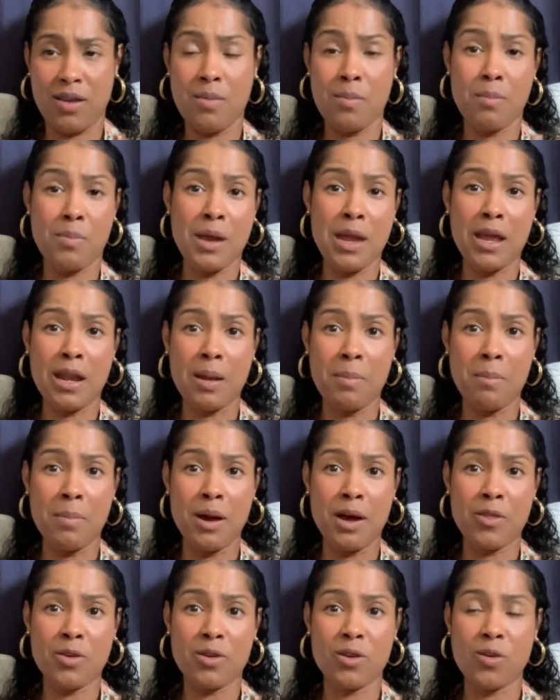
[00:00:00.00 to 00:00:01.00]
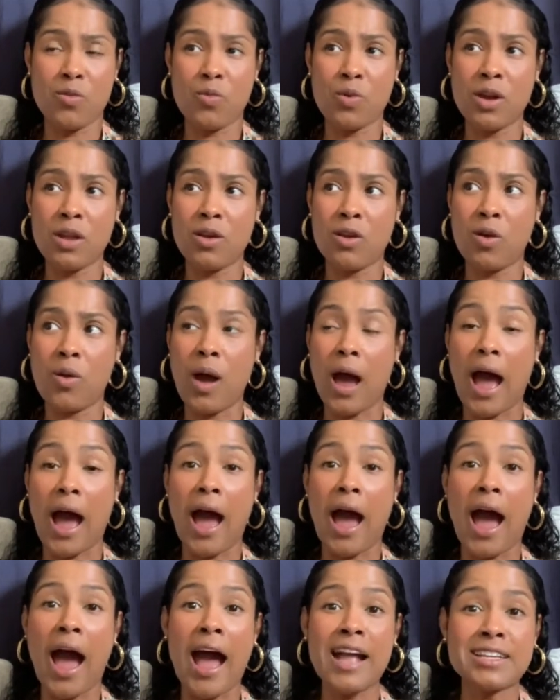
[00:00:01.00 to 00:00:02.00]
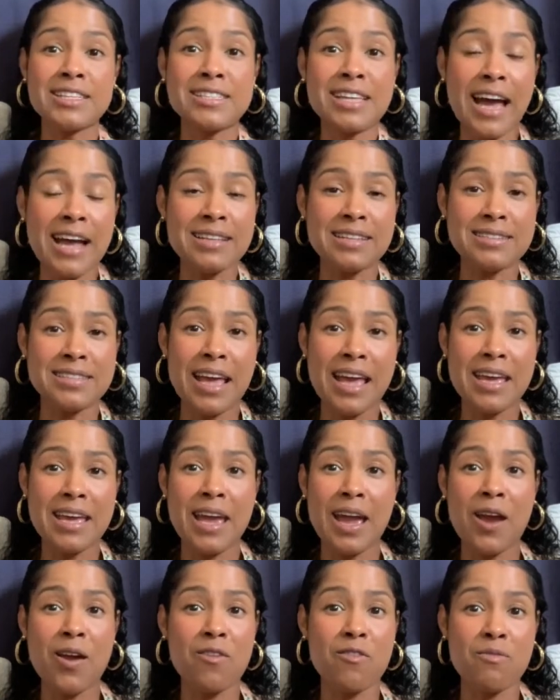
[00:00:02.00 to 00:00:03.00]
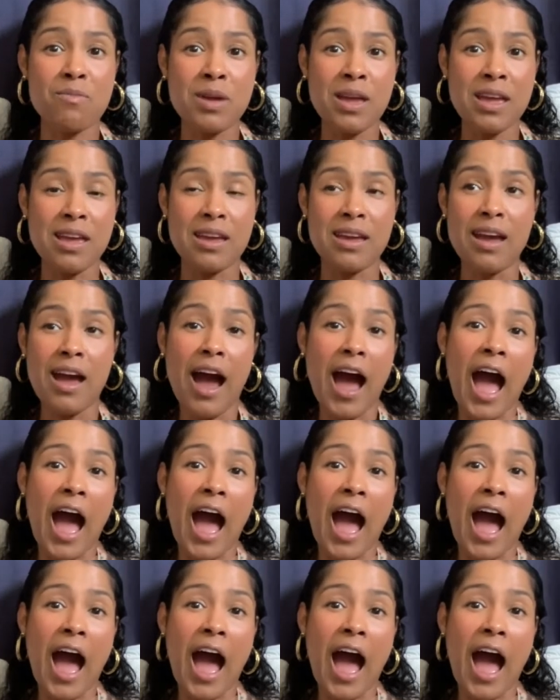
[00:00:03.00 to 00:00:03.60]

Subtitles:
being a mother and a widow, I just had to take care of me.